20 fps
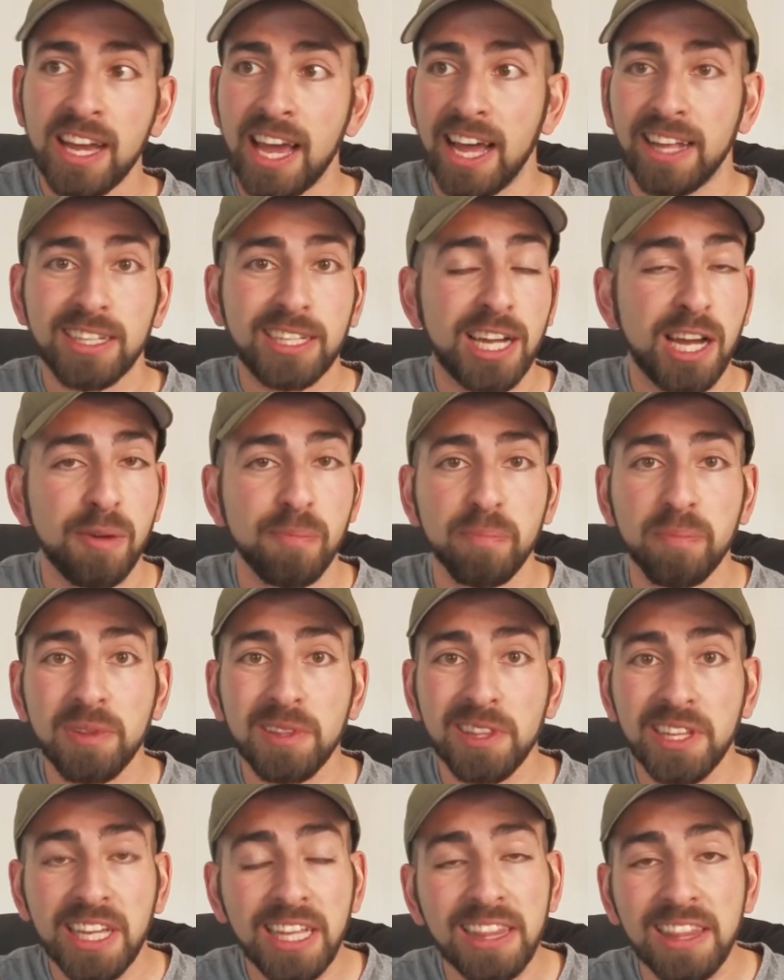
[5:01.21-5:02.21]
and
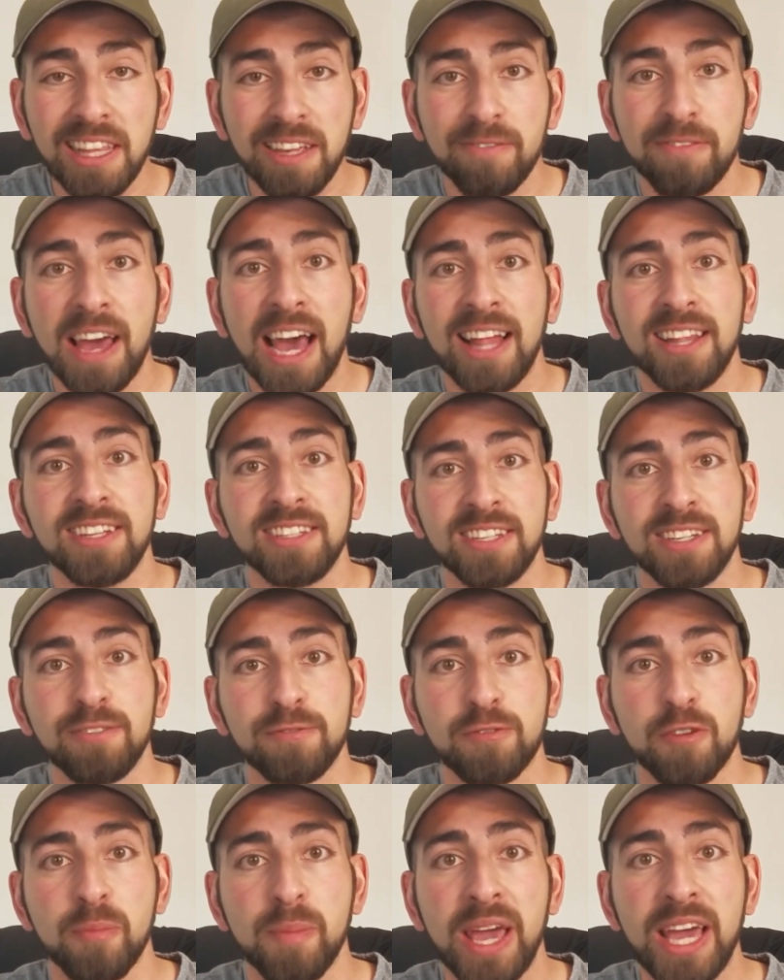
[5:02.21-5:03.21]
completely valid
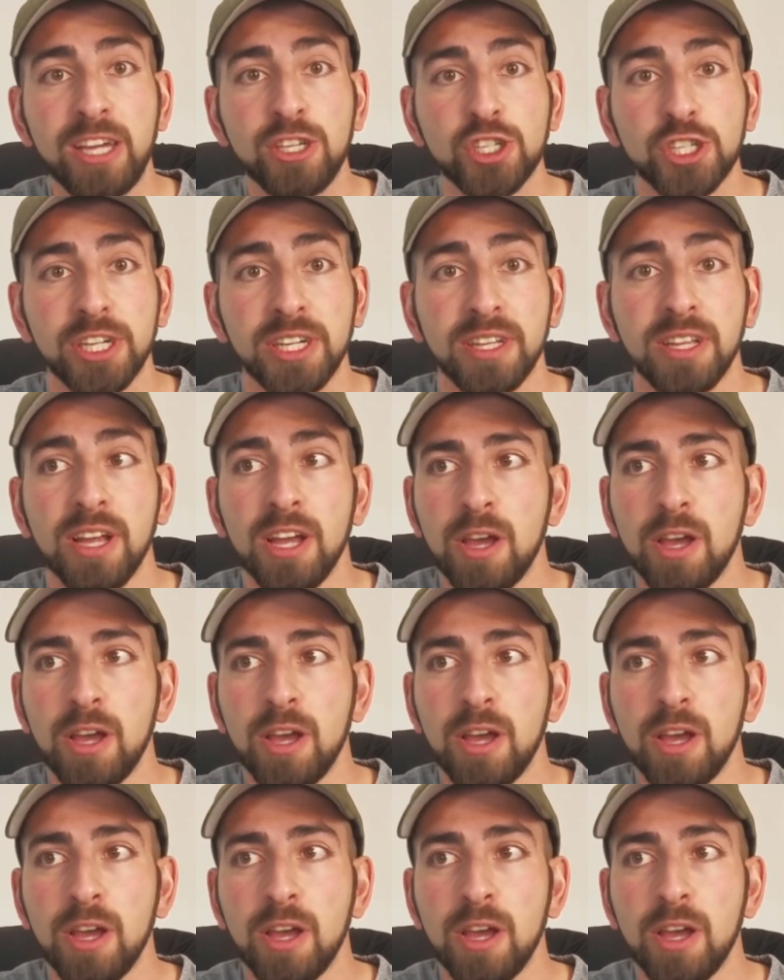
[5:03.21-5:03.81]
information